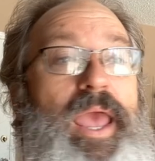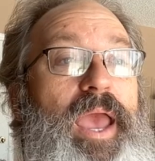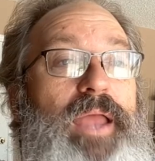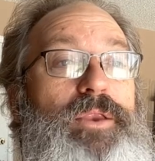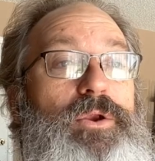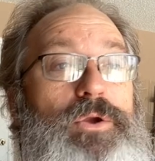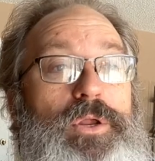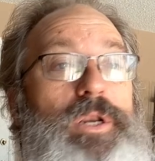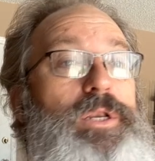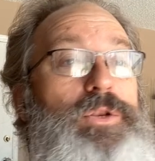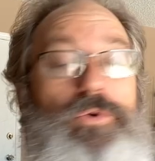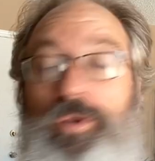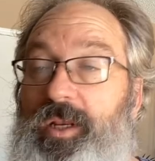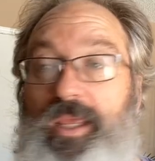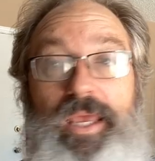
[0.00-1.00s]
and you're going to
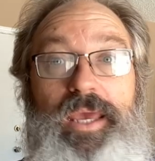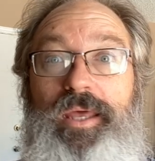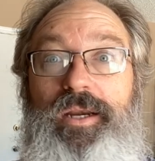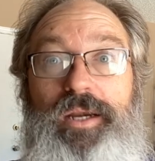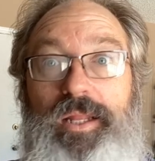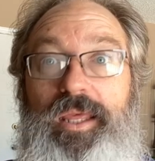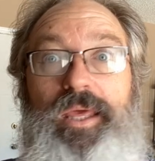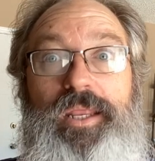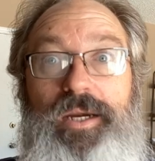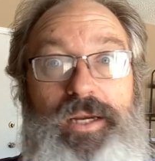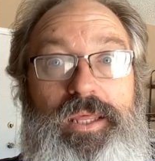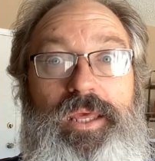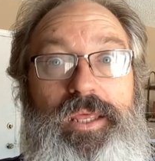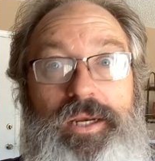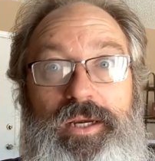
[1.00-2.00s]
do it again and again and
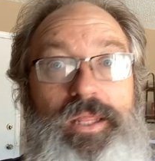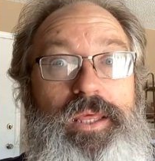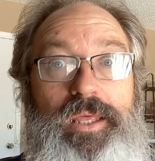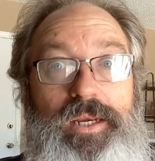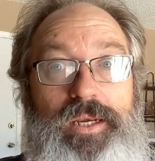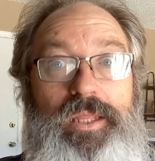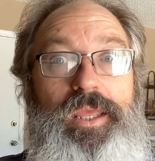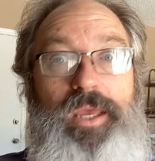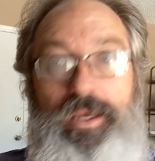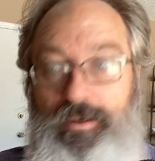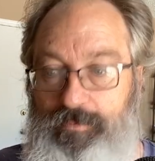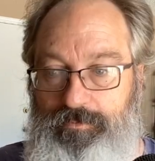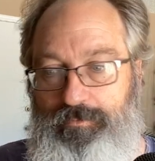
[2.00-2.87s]
again and again and again.